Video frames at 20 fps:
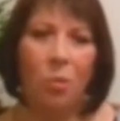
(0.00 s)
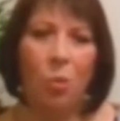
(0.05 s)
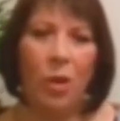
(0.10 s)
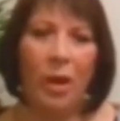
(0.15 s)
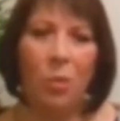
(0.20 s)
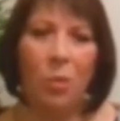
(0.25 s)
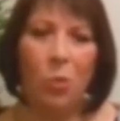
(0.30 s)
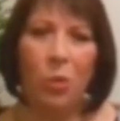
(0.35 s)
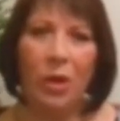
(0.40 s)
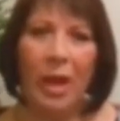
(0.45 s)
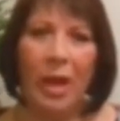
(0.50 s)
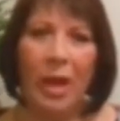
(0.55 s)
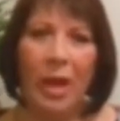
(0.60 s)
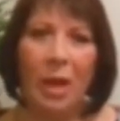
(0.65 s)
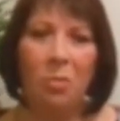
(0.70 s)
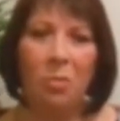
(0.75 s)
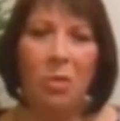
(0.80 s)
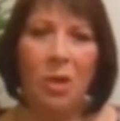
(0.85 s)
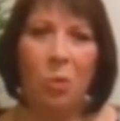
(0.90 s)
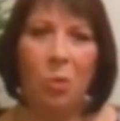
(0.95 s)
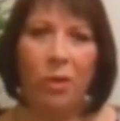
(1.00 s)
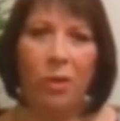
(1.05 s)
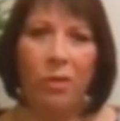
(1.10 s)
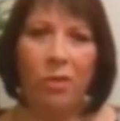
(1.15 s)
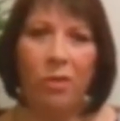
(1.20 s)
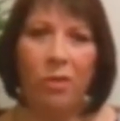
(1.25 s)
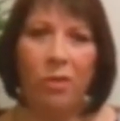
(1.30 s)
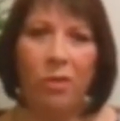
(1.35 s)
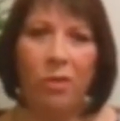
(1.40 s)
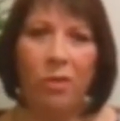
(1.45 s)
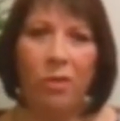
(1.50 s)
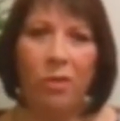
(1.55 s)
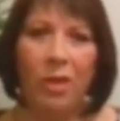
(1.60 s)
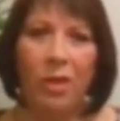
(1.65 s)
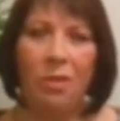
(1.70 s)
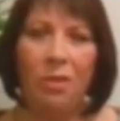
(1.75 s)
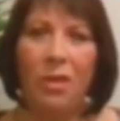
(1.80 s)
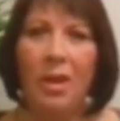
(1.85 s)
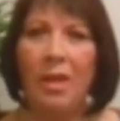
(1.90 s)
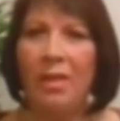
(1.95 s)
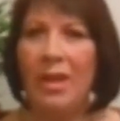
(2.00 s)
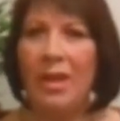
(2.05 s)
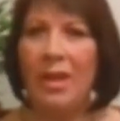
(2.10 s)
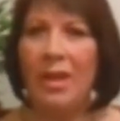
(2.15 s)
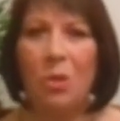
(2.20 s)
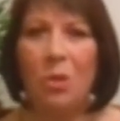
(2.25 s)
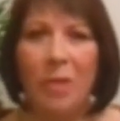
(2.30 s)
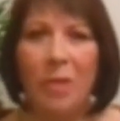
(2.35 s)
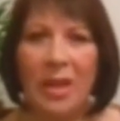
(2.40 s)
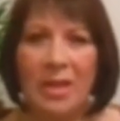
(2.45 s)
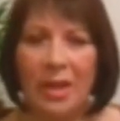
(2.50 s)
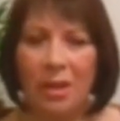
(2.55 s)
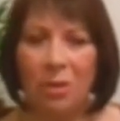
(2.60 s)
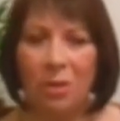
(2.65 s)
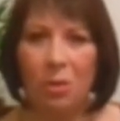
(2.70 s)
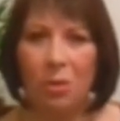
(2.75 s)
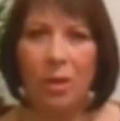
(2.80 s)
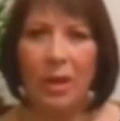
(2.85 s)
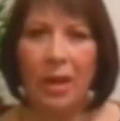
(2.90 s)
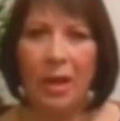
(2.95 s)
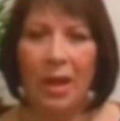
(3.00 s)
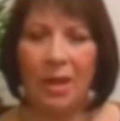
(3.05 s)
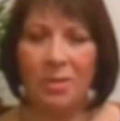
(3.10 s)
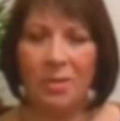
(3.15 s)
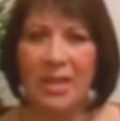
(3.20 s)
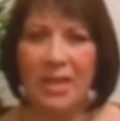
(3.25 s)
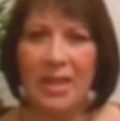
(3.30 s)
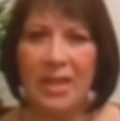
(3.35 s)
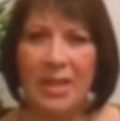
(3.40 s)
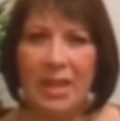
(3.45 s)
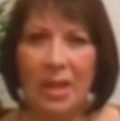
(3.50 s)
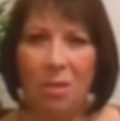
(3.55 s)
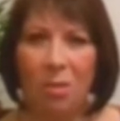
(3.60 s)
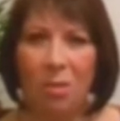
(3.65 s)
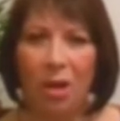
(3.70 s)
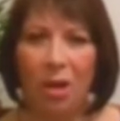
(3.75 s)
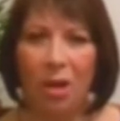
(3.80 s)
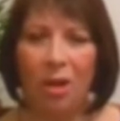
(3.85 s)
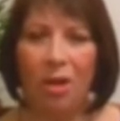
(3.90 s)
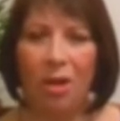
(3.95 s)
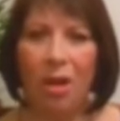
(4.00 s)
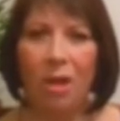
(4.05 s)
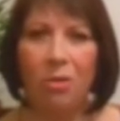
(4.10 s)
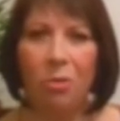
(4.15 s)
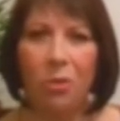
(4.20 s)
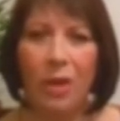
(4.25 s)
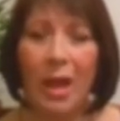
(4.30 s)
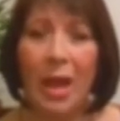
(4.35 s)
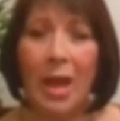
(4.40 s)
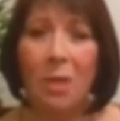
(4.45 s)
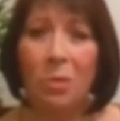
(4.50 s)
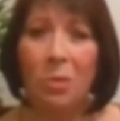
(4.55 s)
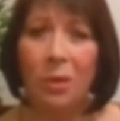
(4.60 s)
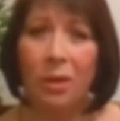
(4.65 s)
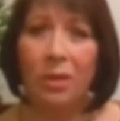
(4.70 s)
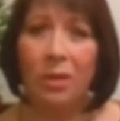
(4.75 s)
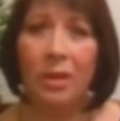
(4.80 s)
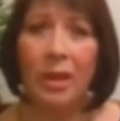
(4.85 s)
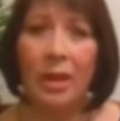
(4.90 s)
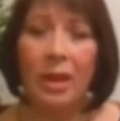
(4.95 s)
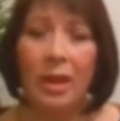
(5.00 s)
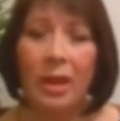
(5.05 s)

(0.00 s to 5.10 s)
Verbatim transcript: what would happen was if anything traumatic or upsetting in my life would happen,